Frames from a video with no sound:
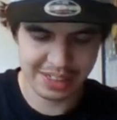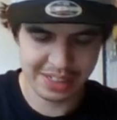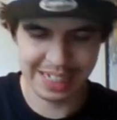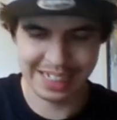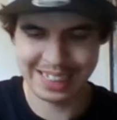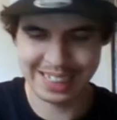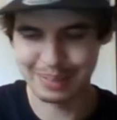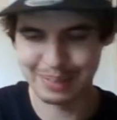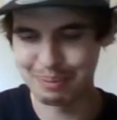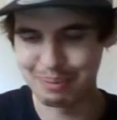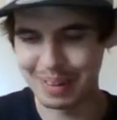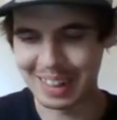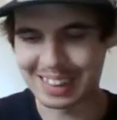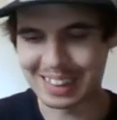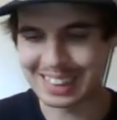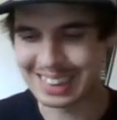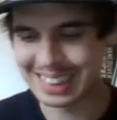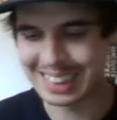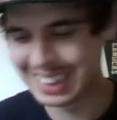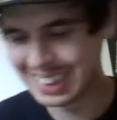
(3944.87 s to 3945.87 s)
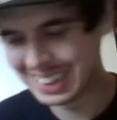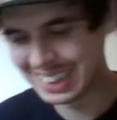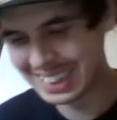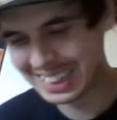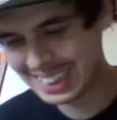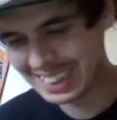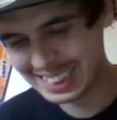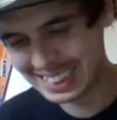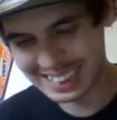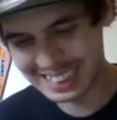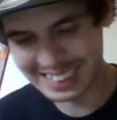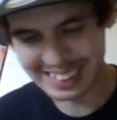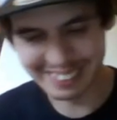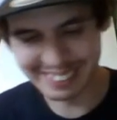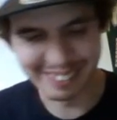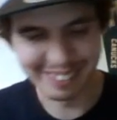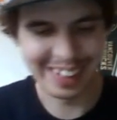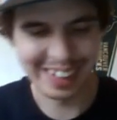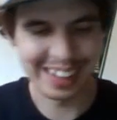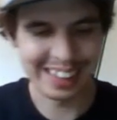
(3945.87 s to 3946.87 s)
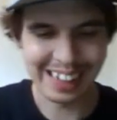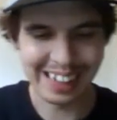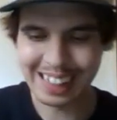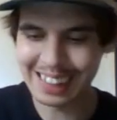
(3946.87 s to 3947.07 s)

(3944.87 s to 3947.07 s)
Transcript: Jason Moss. Oh man,